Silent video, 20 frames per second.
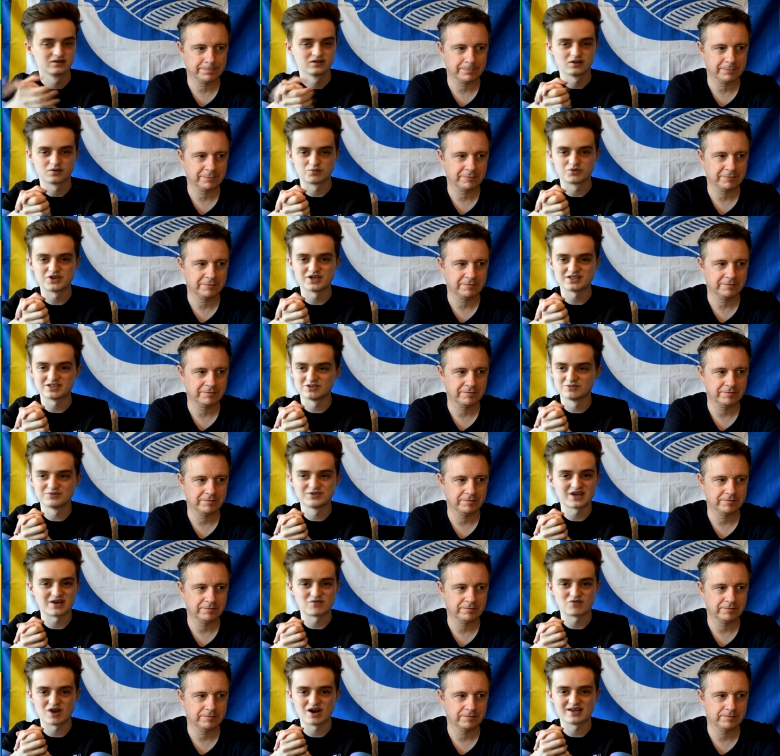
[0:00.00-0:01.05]
Speaker 1: predicted them to
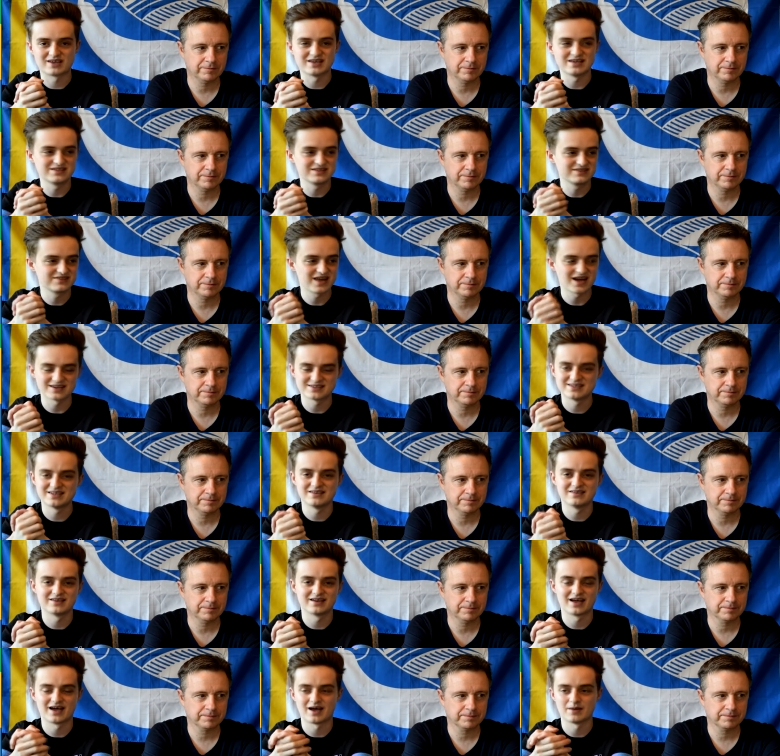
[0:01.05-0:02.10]
get relegated. That
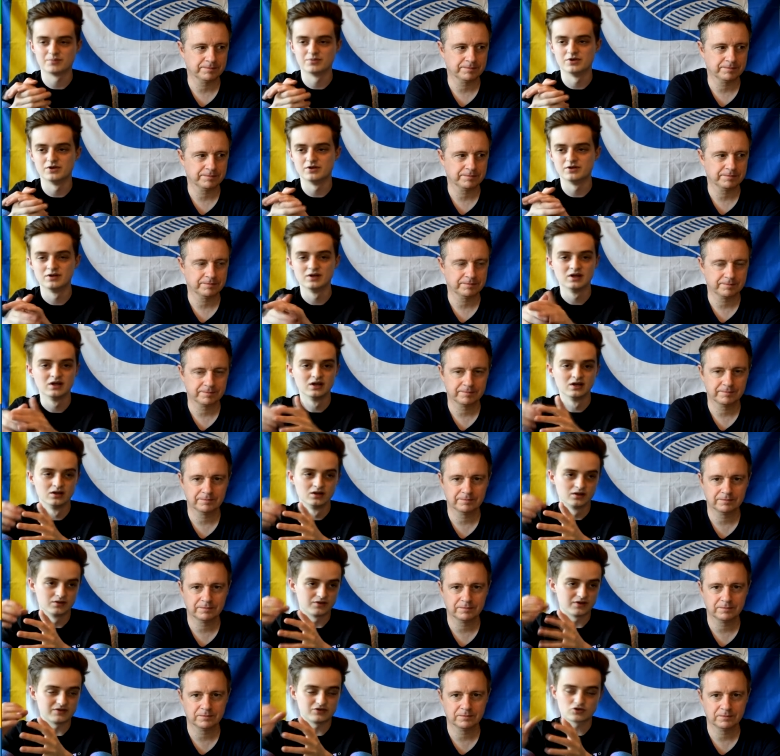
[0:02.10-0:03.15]
didn't happen.
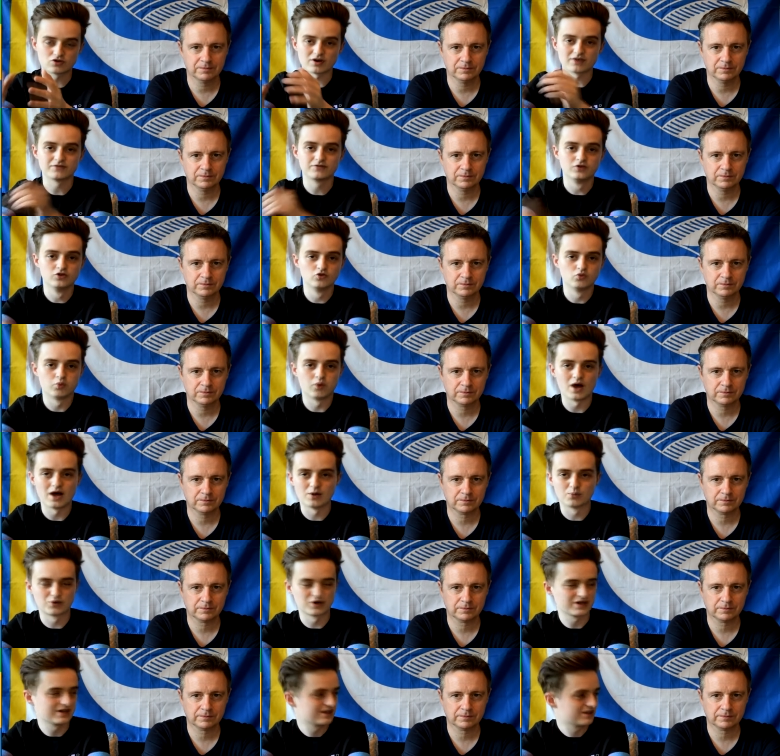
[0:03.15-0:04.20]
They've strengthened
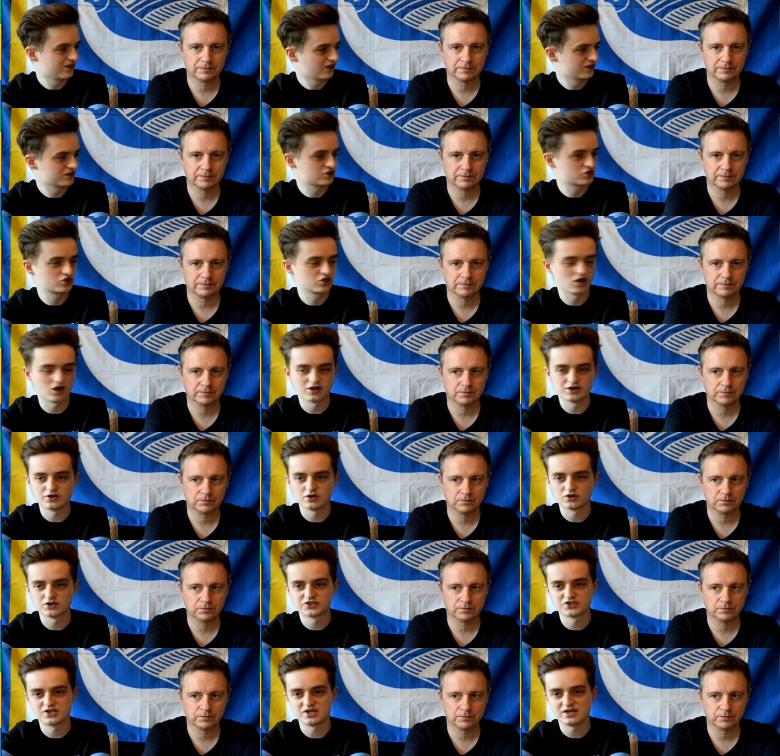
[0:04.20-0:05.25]
well, bringing in the likes of Charlie
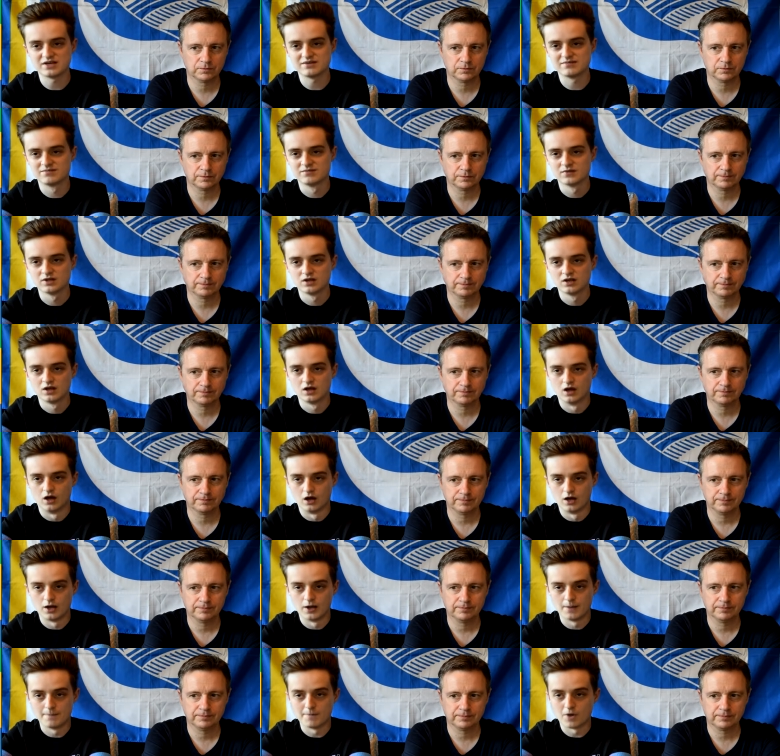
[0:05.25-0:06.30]
Austin.
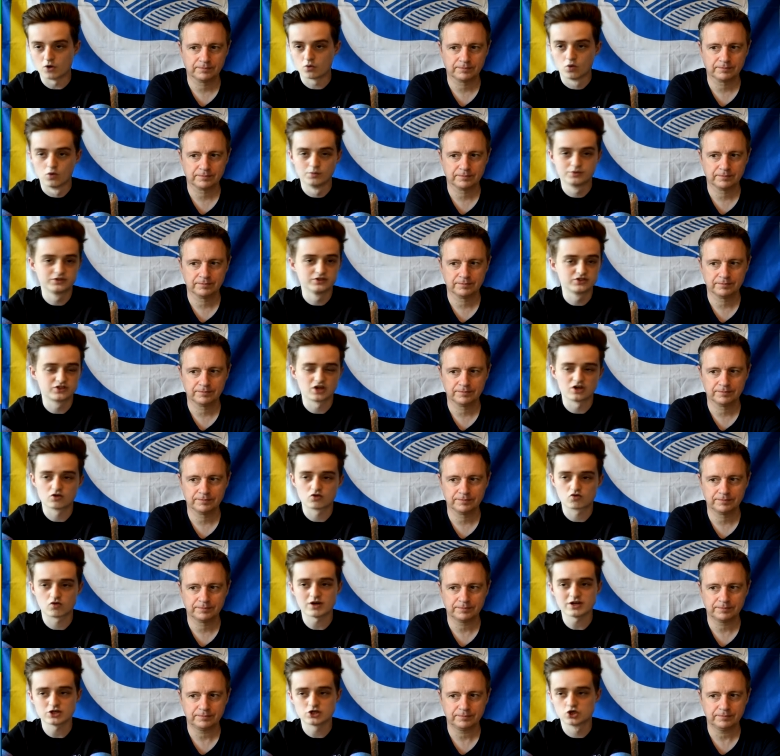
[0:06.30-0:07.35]
Uh, Mark Warburton's done a
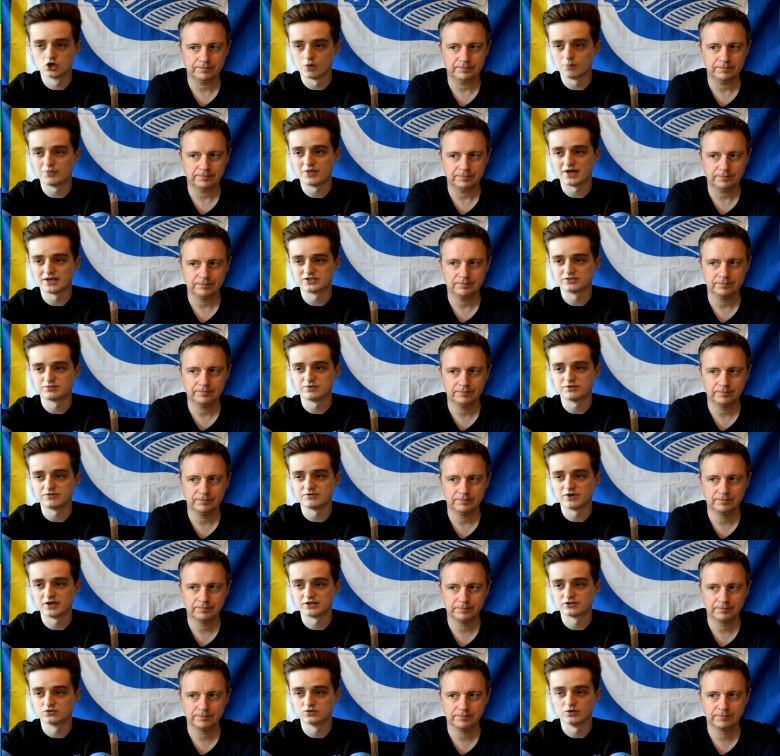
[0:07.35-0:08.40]
great job there, to be
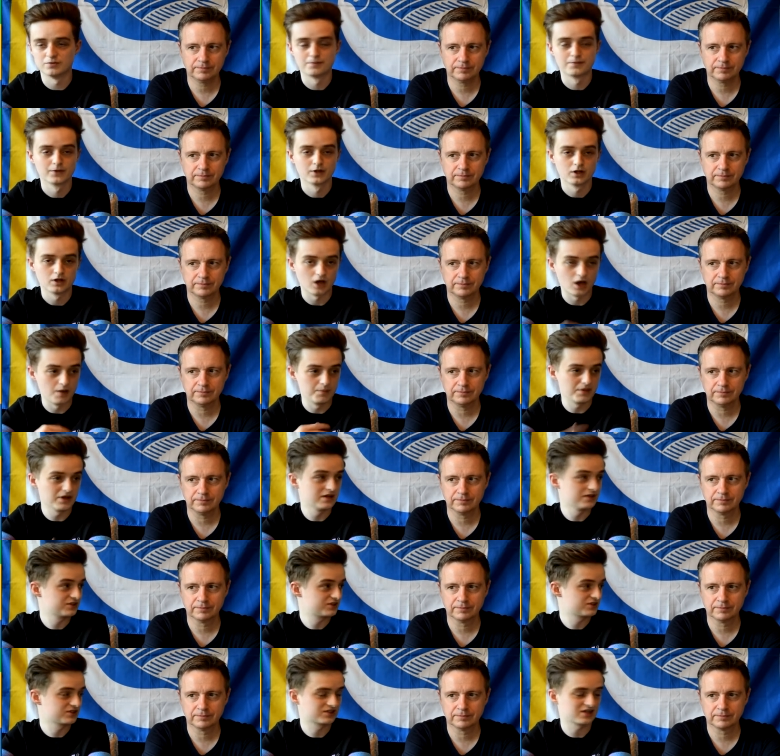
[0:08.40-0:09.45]
fair to him. Uh, been
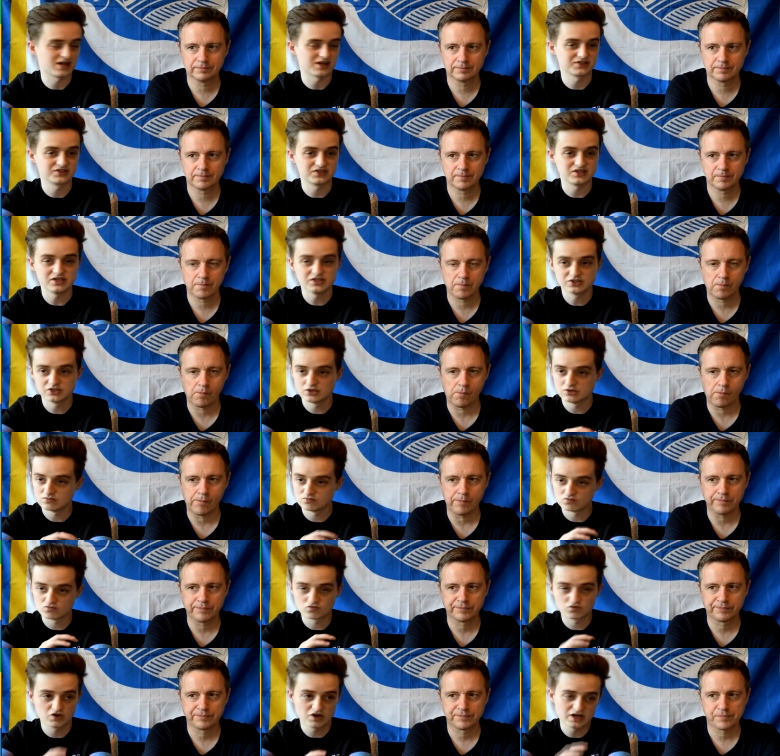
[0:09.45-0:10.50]
in since last
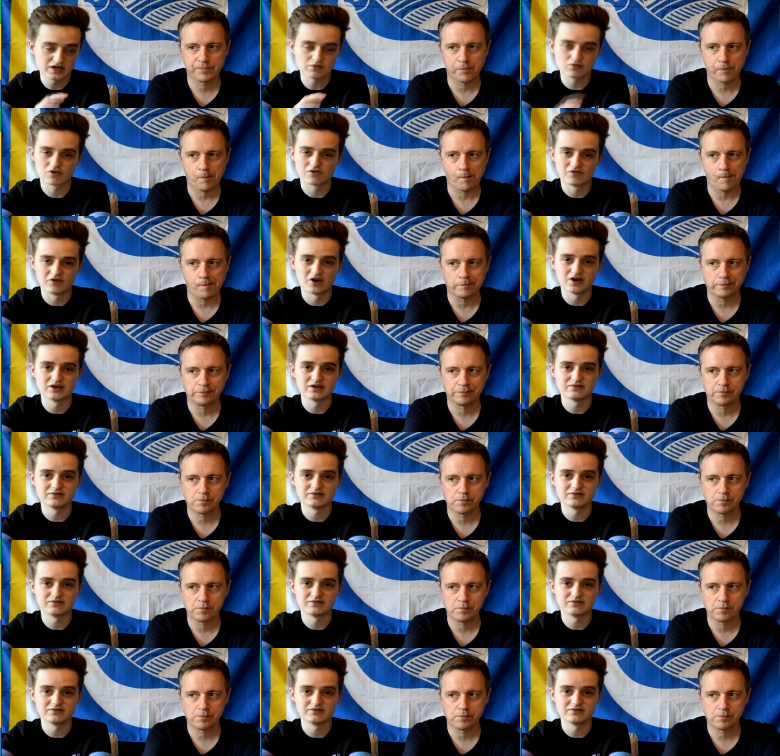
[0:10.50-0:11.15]
season, really refining